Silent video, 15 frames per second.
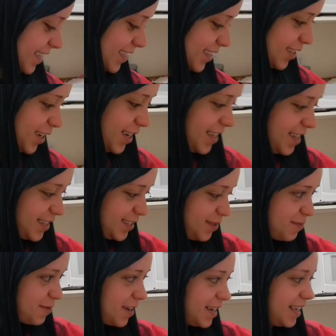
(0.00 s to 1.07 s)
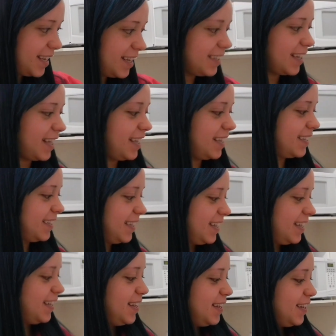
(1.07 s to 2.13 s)
six thirty this morning, and like,
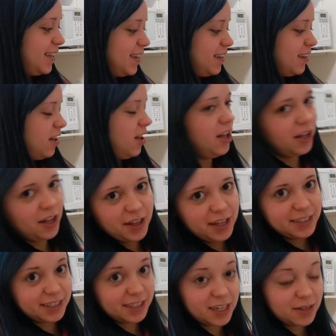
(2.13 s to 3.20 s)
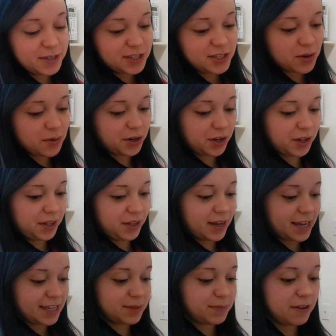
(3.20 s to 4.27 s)
it's gonna be so early, you
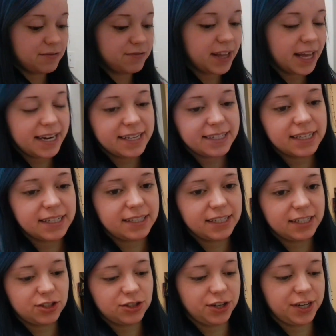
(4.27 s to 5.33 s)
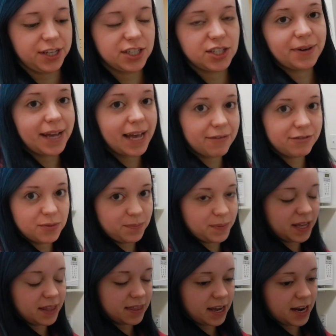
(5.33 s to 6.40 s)
guys. My flight is at six thirty, so I have to
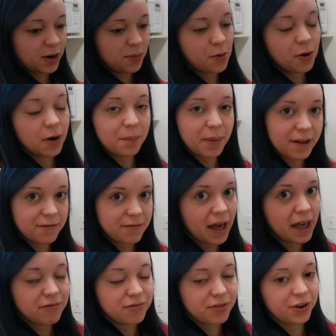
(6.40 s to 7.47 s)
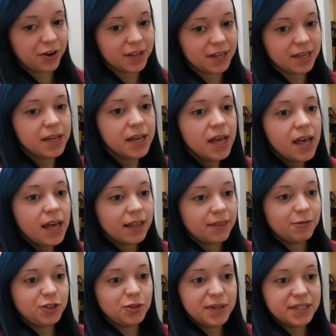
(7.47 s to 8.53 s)
be at the airport by five thirty,
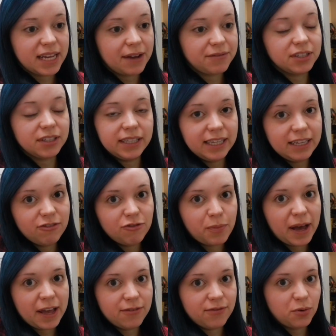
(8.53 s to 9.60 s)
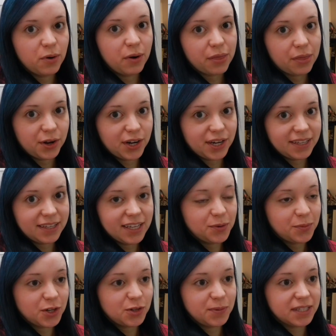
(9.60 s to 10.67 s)
which means I have to leave by four thirty,
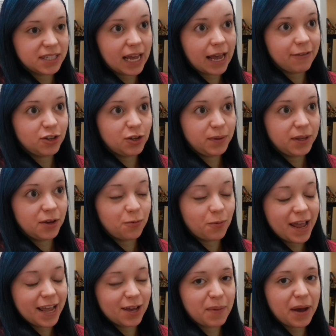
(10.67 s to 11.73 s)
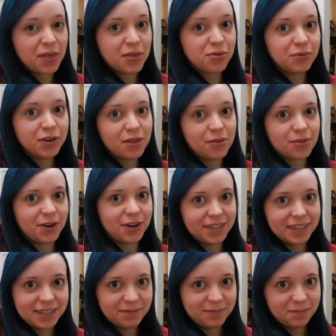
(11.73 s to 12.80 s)
which means I have to be awake by three
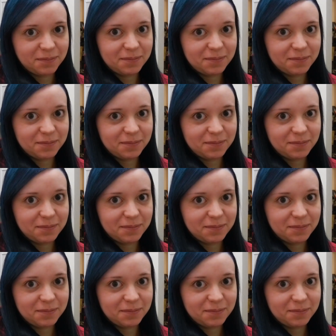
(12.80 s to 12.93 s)
thirty.